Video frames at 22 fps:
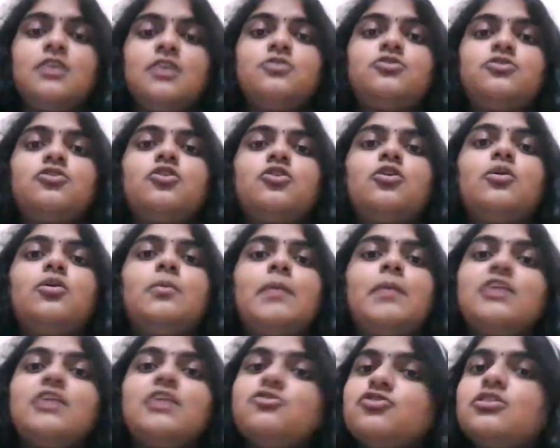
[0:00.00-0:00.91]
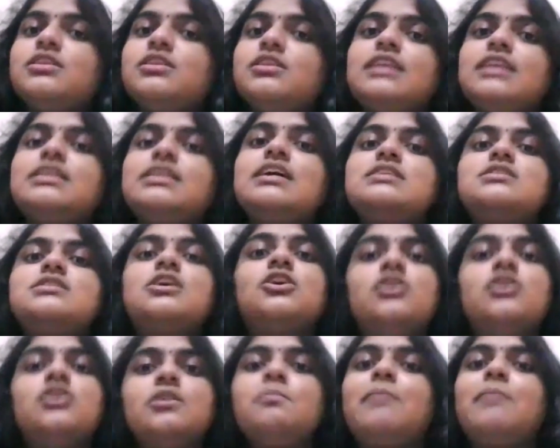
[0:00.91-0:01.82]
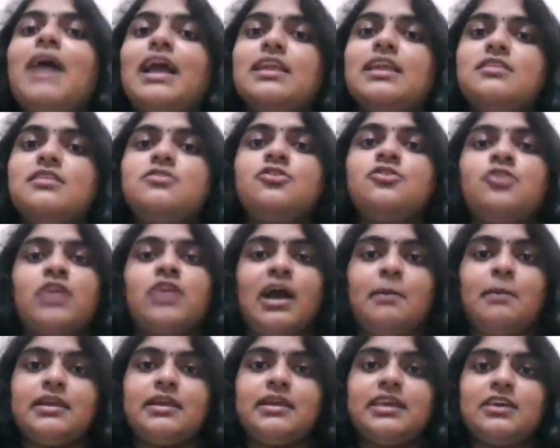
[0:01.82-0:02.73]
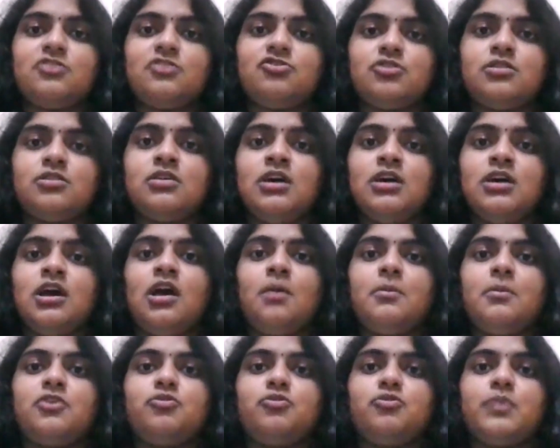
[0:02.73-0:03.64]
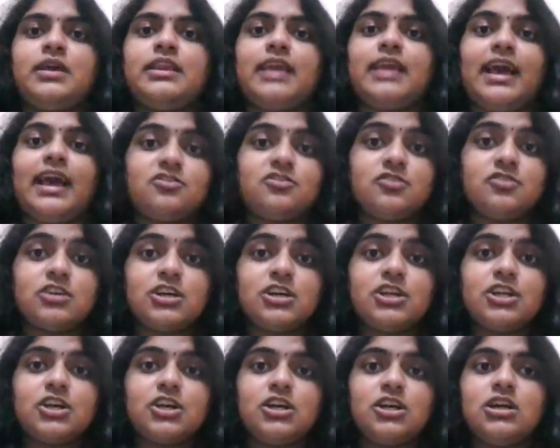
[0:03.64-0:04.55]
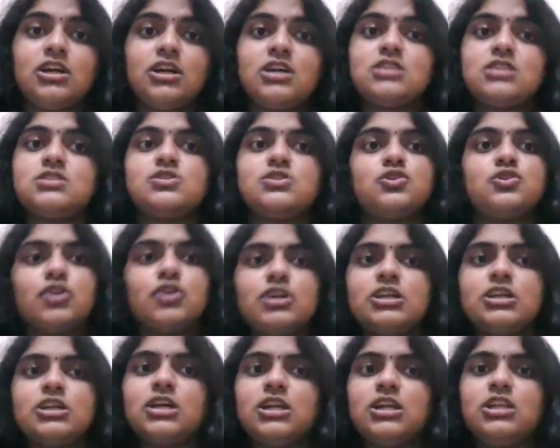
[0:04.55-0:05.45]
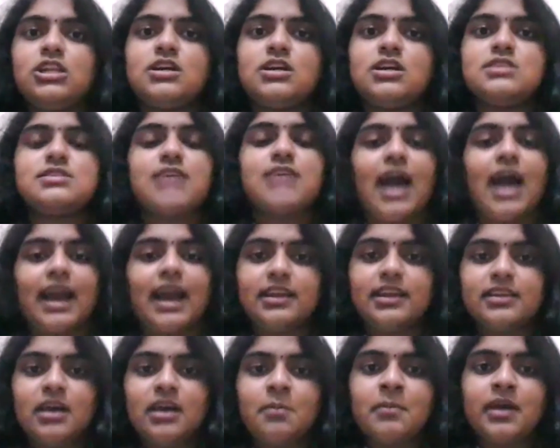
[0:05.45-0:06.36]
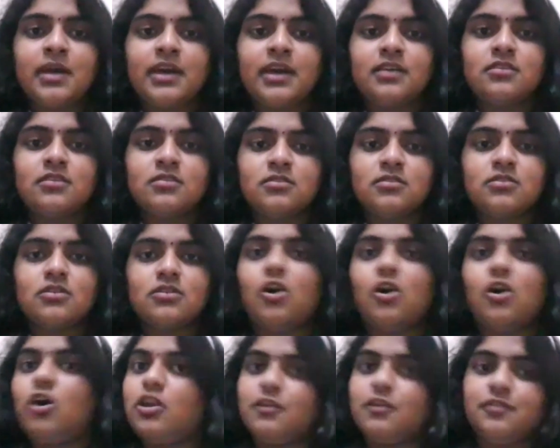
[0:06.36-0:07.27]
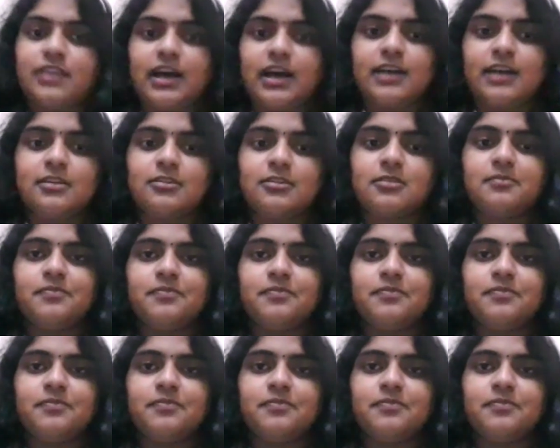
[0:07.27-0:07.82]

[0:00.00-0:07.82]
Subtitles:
So ensure that there's a good balance in your application between extracurriculars, co-curriculars, academics, all of that.